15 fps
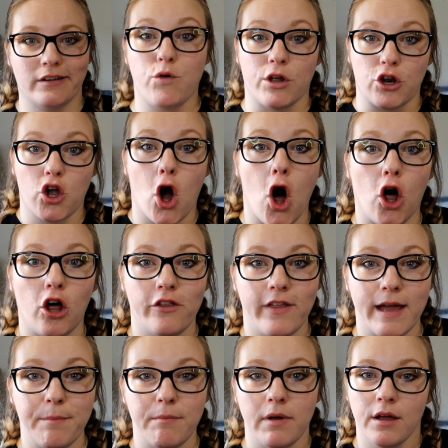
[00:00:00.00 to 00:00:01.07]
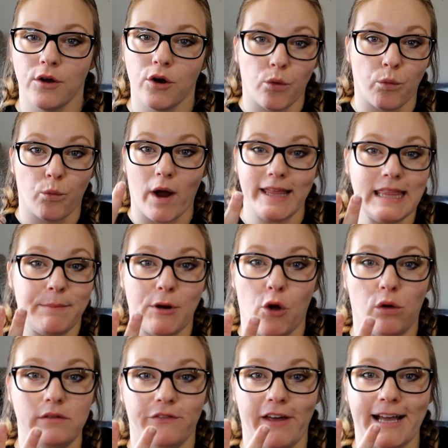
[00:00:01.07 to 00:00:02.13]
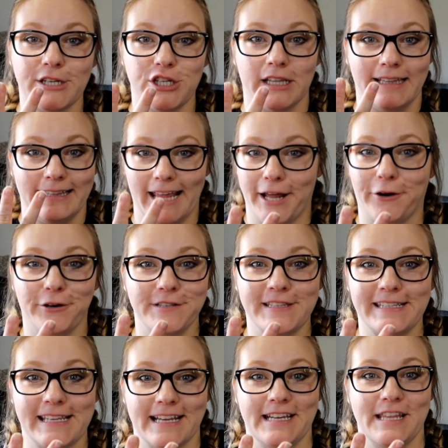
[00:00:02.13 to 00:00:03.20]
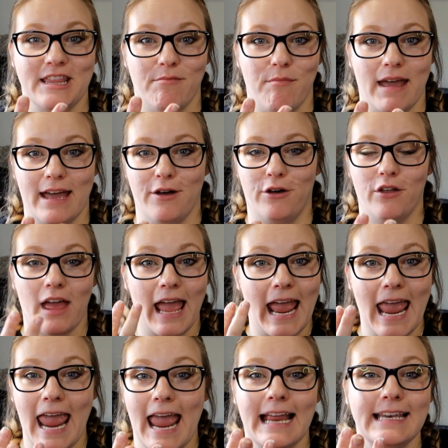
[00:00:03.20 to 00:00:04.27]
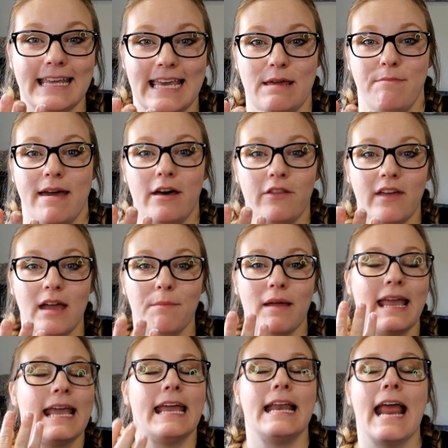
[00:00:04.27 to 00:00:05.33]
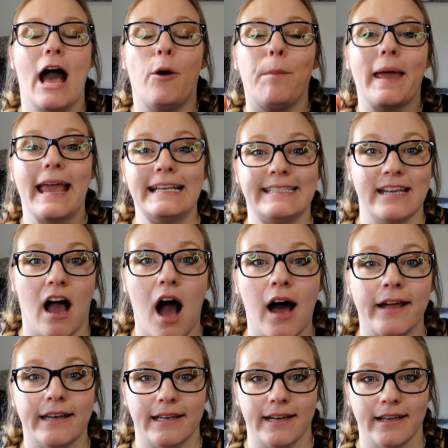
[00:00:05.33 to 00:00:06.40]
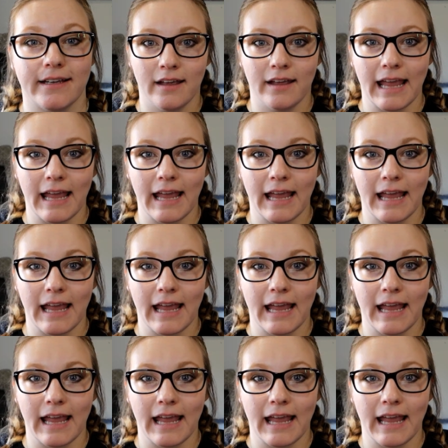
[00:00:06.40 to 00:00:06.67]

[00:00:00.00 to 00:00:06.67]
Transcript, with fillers: If you can call them, write them an old fashioned letter and send it in the mail, and email them, it can help a ton.